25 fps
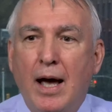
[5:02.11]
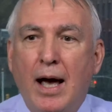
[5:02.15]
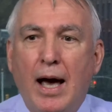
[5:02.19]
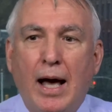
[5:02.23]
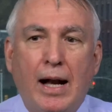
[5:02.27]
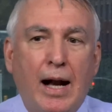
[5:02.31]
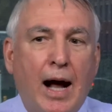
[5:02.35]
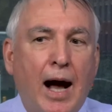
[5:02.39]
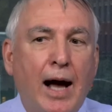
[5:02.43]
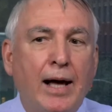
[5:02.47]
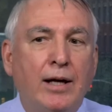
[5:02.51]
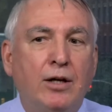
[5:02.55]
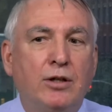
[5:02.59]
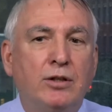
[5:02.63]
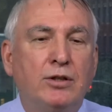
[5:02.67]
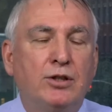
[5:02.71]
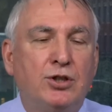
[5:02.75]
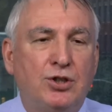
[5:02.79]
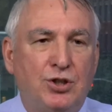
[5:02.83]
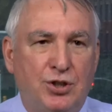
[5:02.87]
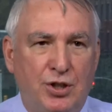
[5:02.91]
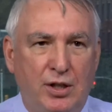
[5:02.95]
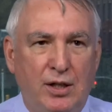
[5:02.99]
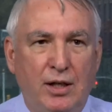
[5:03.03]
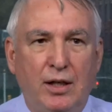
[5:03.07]
And I could
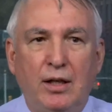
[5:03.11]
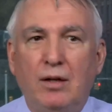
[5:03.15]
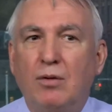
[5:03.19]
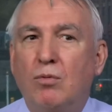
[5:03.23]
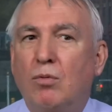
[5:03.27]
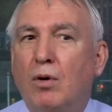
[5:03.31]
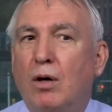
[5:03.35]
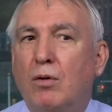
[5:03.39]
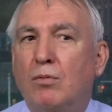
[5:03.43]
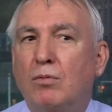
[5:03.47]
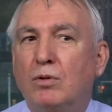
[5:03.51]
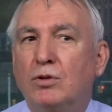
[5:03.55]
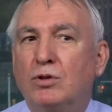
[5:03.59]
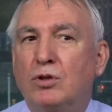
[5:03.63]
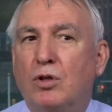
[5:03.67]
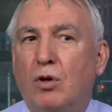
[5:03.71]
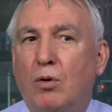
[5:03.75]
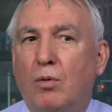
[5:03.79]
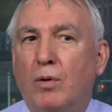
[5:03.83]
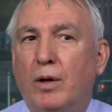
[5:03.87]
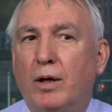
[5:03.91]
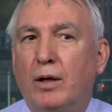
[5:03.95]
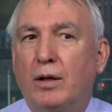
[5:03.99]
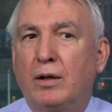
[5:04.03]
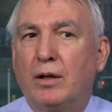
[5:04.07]
see what was
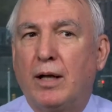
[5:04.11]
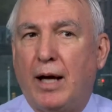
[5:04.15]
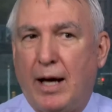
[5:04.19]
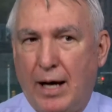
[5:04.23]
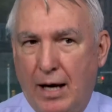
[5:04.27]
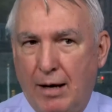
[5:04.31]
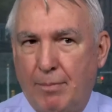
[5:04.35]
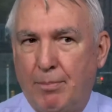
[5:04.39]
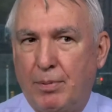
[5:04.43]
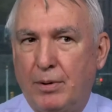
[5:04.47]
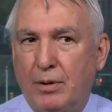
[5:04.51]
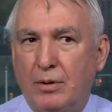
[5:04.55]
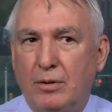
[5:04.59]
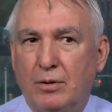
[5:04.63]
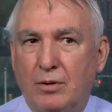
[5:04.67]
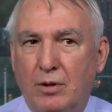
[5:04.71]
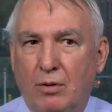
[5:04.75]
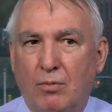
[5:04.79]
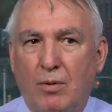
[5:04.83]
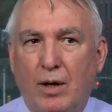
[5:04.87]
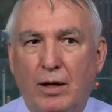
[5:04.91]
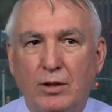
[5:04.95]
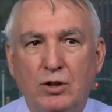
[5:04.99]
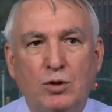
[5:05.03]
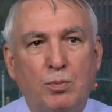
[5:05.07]
going to happen to
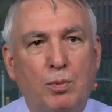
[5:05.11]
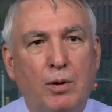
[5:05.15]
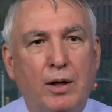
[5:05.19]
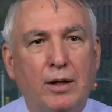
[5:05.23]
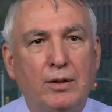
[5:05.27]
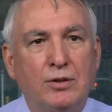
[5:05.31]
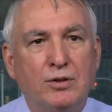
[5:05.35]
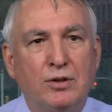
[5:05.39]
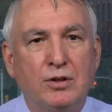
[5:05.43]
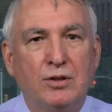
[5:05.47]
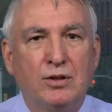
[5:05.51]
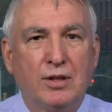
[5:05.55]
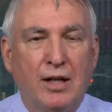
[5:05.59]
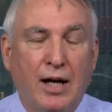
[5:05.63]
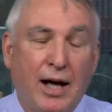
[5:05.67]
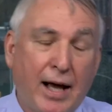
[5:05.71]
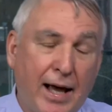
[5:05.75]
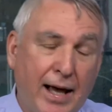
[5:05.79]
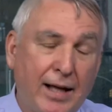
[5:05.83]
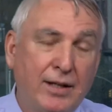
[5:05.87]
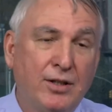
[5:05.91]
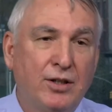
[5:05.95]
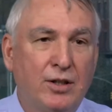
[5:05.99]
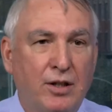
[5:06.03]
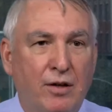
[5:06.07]
rice prices. And I
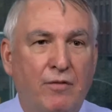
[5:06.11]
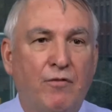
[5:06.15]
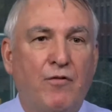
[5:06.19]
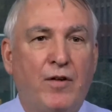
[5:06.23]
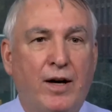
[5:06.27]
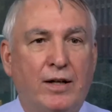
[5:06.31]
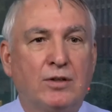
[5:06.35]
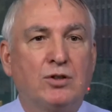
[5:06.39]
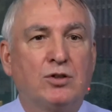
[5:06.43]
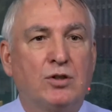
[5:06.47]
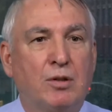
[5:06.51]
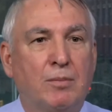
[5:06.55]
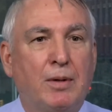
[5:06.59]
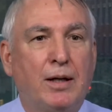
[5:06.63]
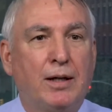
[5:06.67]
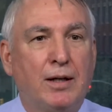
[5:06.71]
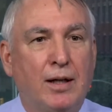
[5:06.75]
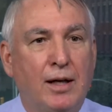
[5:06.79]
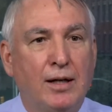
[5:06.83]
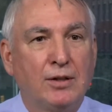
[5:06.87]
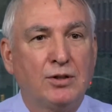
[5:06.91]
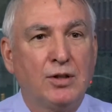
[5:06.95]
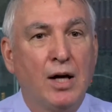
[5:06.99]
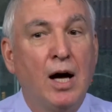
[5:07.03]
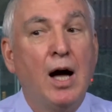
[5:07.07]
had to confess to my
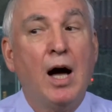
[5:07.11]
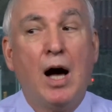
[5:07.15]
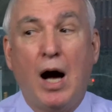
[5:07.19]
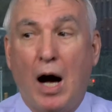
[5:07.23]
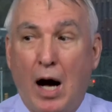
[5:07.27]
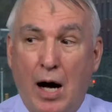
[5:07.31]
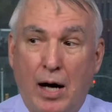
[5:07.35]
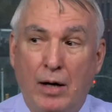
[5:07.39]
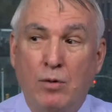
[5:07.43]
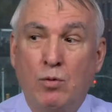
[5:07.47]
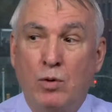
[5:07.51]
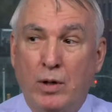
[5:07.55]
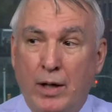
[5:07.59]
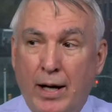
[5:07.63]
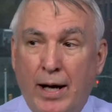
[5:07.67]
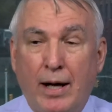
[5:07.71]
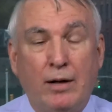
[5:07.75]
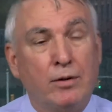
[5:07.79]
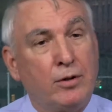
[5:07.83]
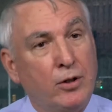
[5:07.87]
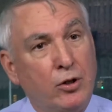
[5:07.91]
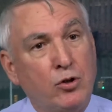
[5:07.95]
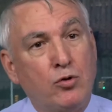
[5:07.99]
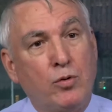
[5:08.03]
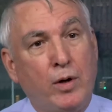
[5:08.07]
class, I went
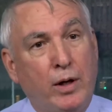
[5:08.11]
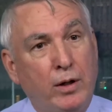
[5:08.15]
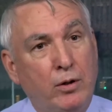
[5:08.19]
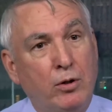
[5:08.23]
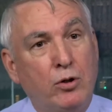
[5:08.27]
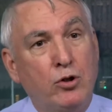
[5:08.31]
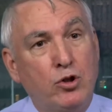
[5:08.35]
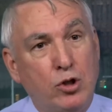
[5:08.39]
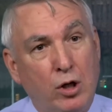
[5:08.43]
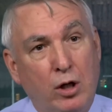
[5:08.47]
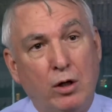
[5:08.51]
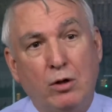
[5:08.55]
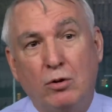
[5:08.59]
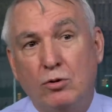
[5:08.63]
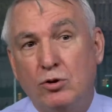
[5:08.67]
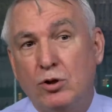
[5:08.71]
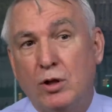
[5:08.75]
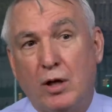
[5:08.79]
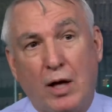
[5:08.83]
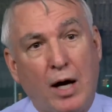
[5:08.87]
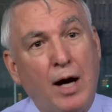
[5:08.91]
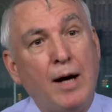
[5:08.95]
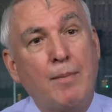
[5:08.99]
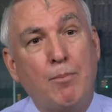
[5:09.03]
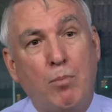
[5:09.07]
out to Trader Joe's
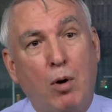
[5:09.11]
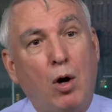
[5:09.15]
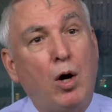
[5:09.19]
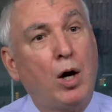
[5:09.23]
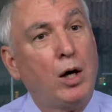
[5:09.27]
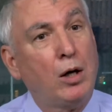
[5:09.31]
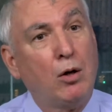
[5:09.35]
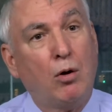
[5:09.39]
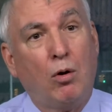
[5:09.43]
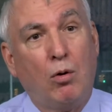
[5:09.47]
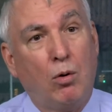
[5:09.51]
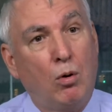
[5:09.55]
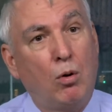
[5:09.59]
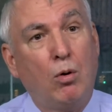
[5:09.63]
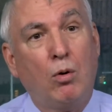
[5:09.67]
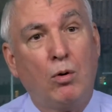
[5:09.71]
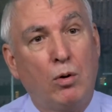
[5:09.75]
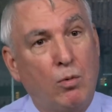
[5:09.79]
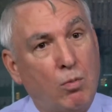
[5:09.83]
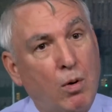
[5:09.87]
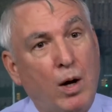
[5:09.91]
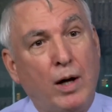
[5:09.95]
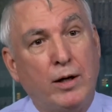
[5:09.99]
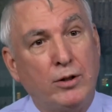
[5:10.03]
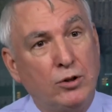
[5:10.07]
and I bought all
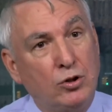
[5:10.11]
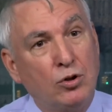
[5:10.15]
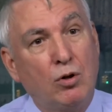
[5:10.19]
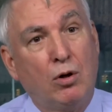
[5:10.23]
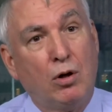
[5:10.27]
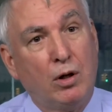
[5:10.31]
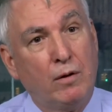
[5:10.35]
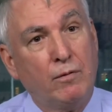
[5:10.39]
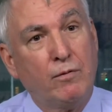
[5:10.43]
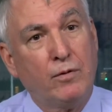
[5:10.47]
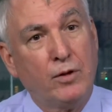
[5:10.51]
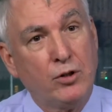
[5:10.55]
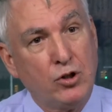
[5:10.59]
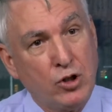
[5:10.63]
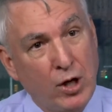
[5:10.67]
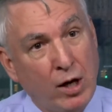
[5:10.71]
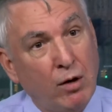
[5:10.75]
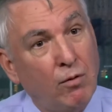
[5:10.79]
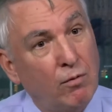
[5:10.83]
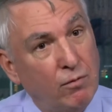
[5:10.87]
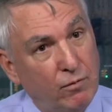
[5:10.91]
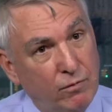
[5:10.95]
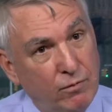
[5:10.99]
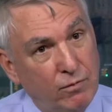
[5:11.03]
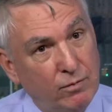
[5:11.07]
the rice off the
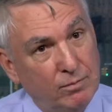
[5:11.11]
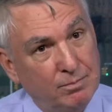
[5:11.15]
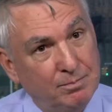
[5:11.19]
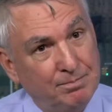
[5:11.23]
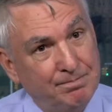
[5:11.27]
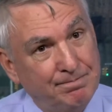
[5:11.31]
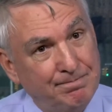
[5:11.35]
shelf.